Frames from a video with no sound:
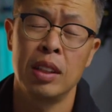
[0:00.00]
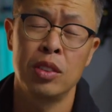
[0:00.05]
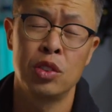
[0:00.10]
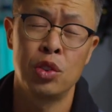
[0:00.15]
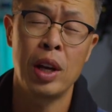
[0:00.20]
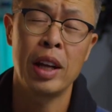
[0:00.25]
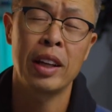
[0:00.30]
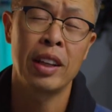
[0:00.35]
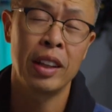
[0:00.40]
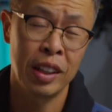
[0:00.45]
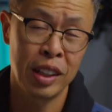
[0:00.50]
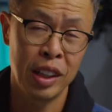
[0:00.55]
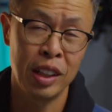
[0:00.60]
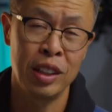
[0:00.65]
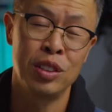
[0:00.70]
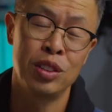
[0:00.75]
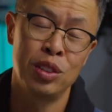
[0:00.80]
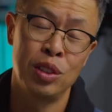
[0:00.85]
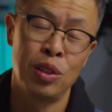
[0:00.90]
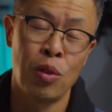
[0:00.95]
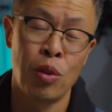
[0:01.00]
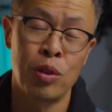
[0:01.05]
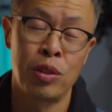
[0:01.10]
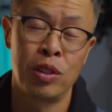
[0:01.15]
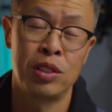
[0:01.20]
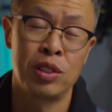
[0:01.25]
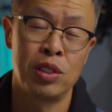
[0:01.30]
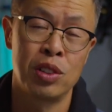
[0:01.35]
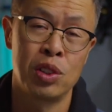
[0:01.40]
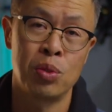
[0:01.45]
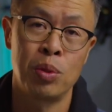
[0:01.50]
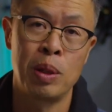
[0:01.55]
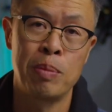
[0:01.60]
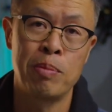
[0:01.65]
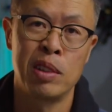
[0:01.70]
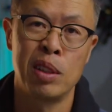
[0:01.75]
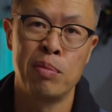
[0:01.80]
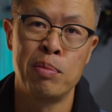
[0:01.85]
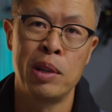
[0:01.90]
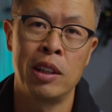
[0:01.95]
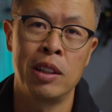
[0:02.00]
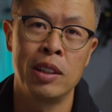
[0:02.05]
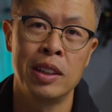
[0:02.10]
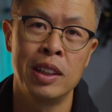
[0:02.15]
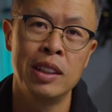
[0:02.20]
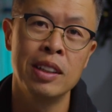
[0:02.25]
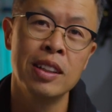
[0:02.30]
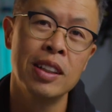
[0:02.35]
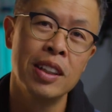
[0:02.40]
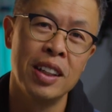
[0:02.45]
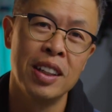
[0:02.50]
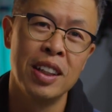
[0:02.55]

Dragging in order to sweep the metal in,